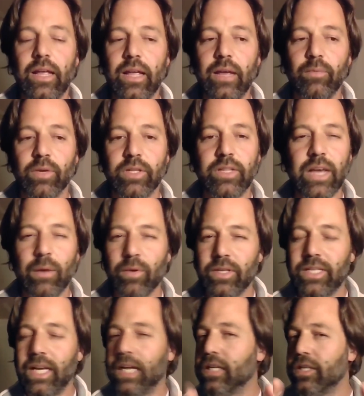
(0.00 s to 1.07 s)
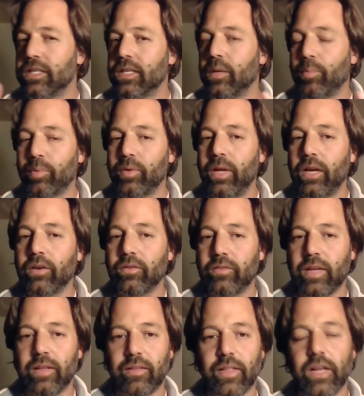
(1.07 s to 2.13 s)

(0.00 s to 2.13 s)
they were seeing it just in a political sense.